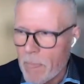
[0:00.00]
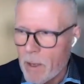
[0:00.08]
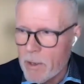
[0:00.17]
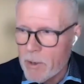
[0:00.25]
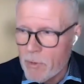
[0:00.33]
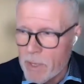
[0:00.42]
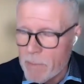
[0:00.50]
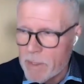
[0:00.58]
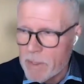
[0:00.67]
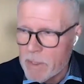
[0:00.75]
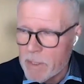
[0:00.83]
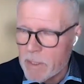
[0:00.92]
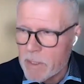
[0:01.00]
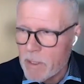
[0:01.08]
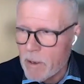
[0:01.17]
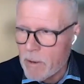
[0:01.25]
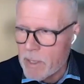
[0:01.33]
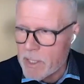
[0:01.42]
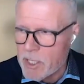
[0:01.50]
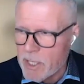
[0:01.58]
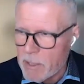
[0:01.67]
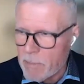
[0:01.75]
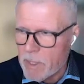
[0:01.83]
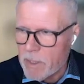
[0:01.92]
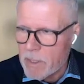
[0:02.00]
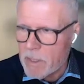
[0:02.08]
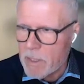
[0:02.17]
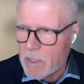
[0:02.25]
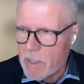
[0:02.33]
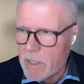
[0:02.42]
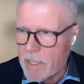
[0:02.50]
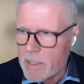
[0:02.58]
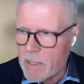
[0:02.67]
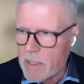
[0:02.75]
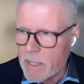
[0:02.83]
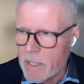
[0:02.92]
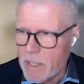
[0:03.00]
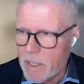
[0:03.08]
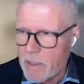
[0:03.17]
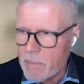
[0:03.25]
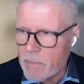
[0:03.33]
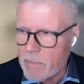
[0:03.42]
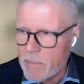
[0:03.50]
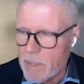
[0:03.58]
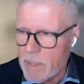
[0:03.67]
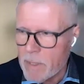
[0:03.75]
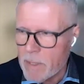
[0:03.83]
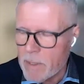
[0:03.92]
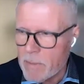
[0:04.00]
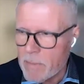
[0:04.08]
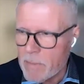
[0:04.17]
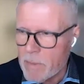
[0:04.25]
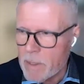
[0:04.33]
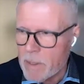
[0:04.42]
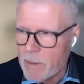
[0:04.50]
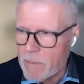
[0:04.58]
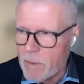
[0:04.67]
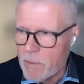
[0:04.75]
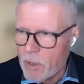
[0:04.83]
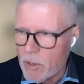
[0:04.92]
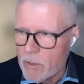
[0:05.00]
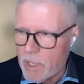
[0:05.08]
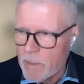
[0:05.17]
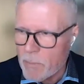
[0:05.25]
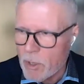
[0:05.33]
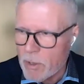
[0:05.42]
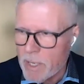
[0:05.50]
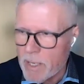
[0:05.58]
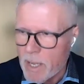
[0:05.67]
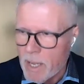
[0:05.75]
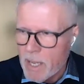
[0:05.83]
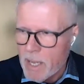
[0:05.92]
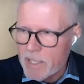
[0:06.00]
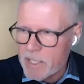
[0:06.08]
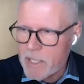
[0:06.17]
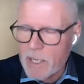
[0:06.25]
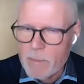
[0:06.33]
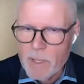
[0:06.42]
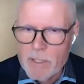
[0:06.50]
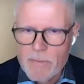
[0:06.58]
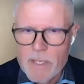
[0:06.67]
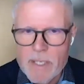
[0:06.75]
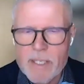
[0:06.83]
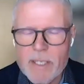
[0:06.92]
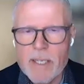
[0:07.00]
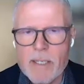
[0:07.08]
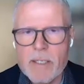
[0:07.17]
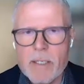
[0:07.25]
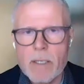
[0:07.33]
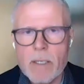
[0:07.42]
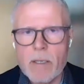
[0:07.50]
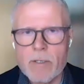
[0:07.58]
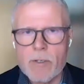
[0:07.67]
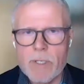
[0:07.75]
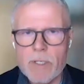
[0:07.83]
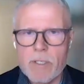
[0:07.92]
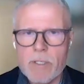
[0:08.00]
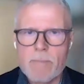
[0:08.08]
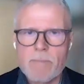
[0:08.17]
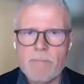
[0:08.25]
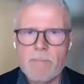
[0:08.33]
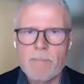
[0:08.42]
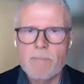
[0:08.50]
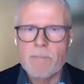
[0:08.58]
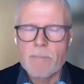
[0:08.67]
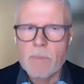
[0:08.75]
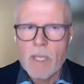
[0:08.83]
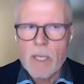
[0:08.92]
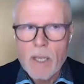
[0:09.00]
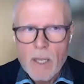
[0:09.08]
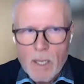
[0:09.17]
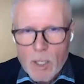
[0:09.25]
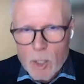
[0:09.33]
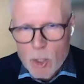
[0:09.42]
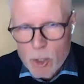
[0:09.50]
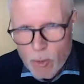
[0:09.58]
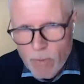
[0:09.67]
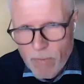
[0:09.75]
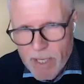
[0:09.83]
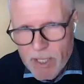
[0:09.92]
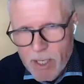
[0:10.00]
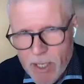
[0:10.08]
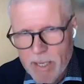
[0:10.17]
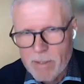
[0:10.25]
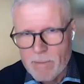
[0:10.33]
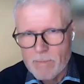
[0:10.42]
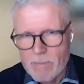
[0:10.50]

agreement or a statement that they wrote and brought in and signed by 26 countries. 2 weeks later,